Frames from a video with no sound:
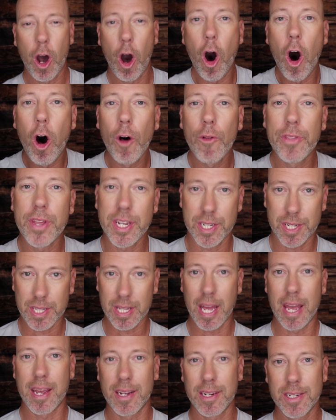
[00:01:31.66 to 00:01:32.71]
all these
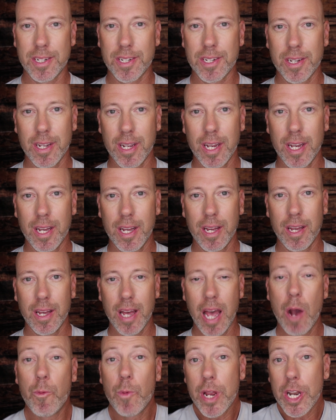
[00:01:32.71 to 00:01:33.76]
things.
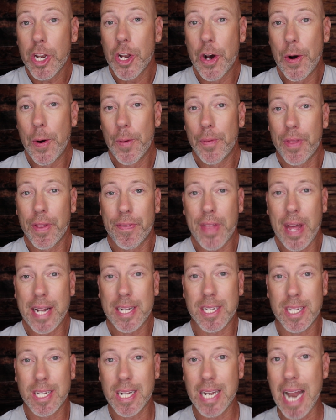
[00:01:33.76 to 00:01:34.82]
And we know that
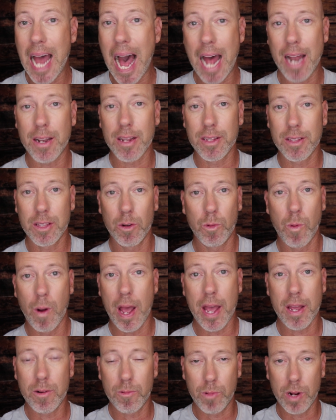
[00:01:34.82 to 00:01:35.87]
that's not the
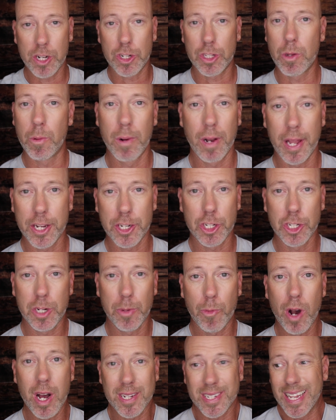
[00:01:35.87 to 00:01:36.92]
way in which the
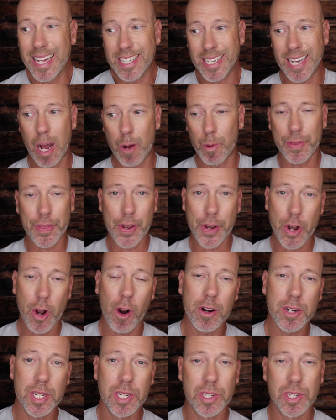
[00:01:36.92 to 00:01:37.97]
relationship was. That's not what the
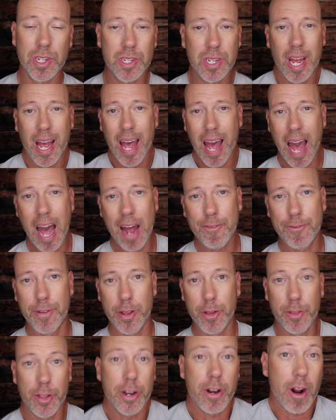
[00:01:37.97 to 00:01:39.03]
narcissist had for
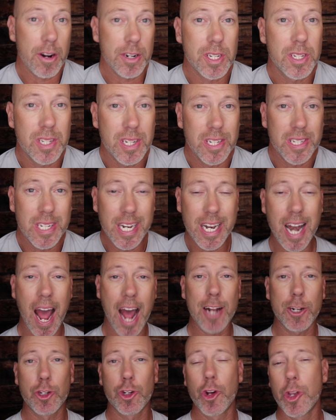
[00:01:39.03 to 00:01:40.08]
you. The narcissist did
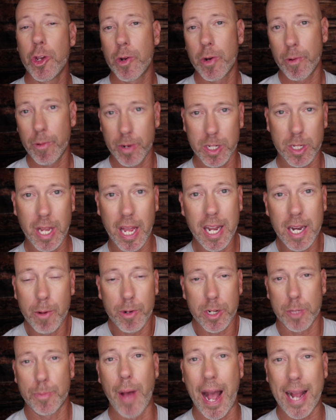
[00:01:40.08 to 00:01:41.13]
not show you any
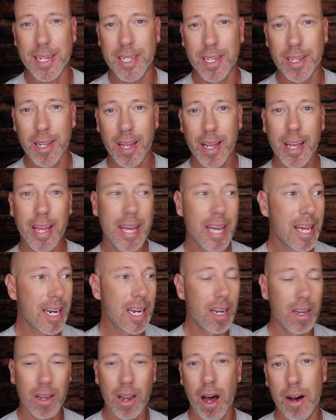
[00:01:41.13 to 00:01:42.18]
respect,
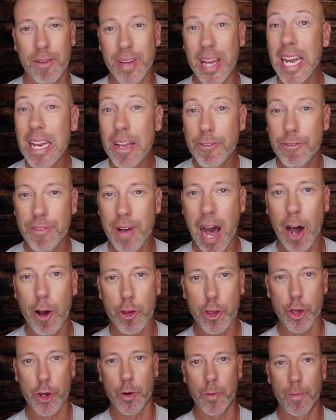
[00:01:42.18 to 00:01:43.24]
any love, any
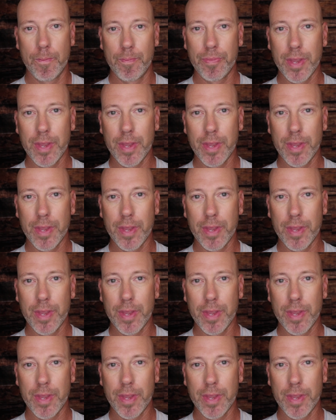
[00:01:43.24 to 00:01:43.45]
value.